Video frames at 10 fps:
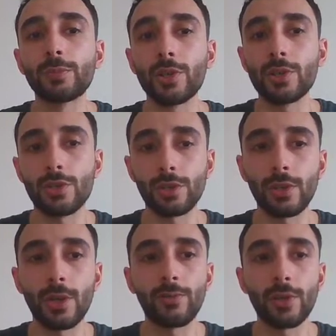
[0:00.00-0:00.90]
position?
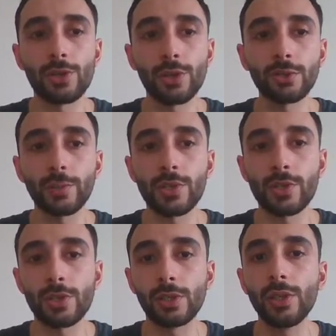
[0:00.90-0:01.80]
Now for a short
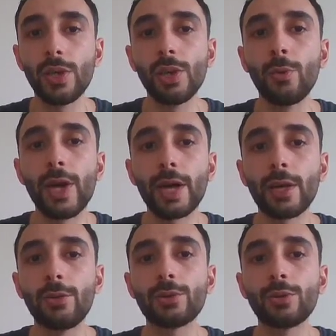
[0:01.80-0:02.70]
position, we are
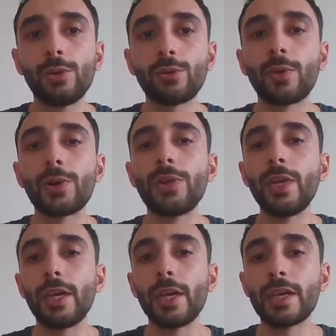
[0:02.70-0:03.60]
going to look for
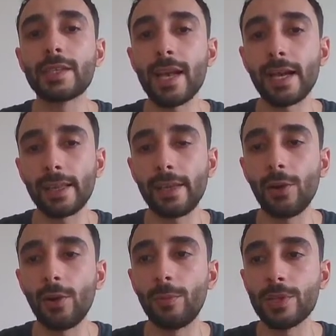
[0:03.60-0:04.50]
the exactly
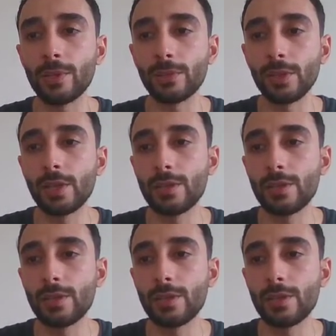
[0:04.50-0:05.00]
opposite.